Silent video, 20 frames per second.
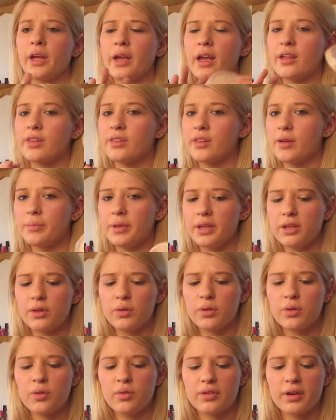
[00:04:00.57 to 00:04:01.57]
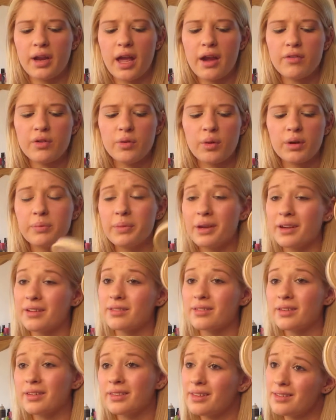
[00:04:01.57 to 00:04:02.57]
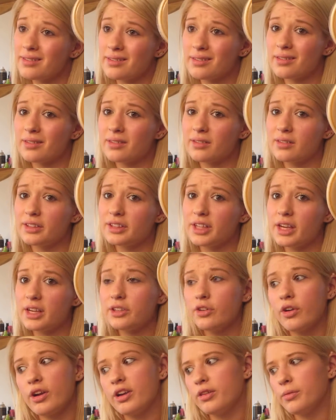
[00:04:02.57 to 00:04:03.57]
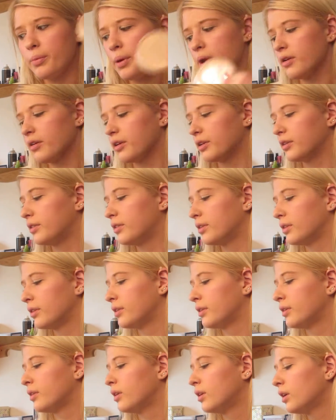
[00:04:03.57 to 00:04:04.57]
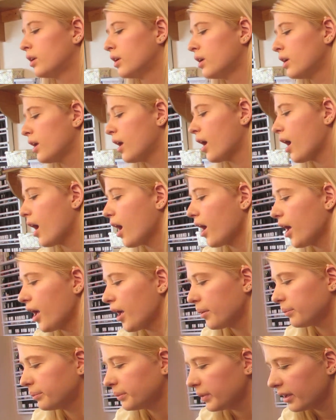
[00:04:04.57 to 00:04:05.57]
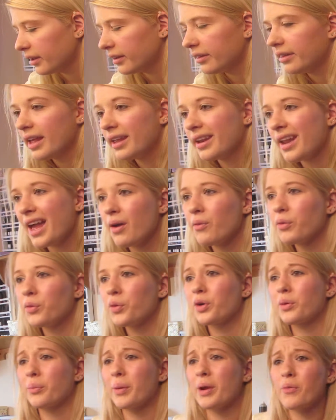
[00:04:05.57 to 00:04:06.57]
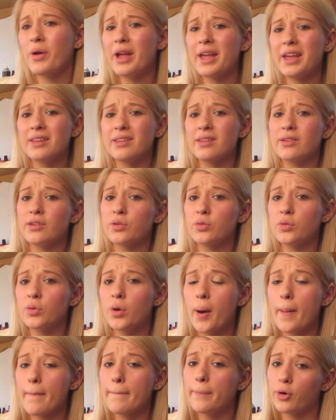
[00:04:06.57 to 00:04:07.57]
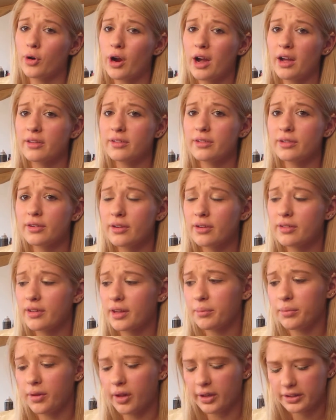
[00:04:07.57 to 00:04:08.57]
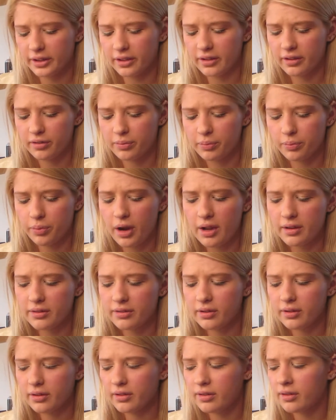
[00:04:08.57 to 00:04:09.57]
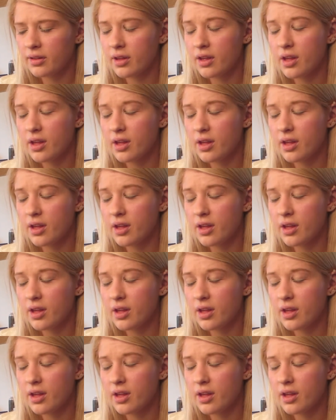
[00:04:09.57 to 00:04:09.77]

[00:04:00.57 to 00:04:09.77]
It's something you can use on everyone because this is in the shade Transparent. Then I would work my way into bronzers and blushes. Bronzers